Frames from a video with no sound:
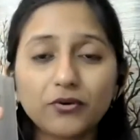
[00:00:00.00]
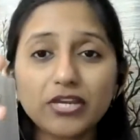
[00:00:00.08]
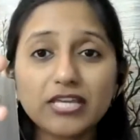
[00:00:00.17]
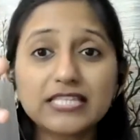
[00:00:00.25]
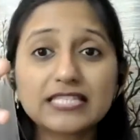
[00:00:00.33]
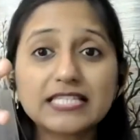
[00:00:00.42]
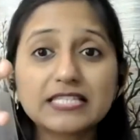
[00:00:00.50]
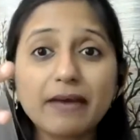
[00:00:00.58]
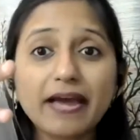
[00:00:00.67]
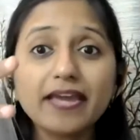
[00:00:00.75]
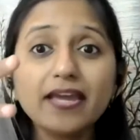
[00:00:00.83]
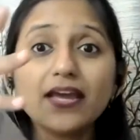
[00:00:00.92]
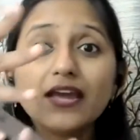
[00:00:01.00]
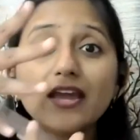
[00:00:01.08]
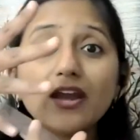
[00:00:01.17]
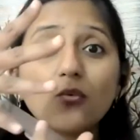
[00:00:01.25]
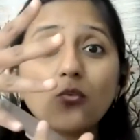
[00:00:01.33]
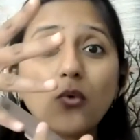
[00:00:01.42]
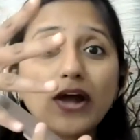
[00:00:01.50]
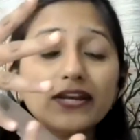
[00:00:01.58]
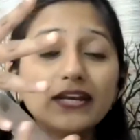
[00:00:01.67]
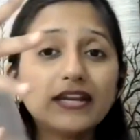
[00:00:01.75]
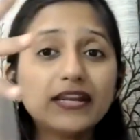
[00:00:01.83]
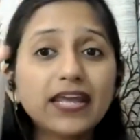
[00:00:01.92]
Okay, this is my
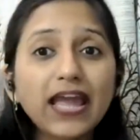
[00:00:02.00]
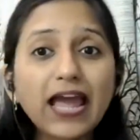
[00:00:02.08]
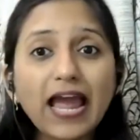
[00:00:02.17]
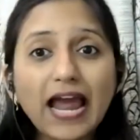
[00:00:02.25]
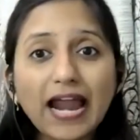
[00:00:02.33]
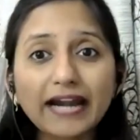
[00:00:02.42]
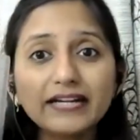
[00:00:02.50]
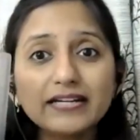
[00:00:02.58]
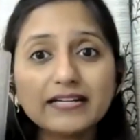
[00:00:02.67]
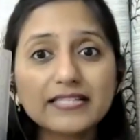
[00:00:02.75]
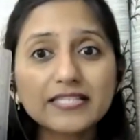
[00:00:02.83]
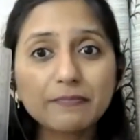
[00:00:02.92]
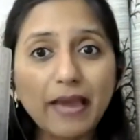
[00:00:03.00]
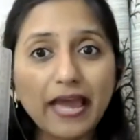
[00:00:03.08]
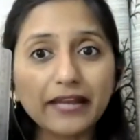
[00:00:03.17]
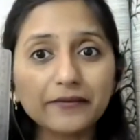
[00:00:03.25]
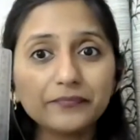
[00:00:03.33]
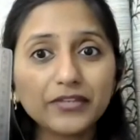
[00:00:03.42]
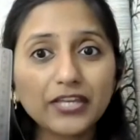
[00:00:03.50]
one hand span.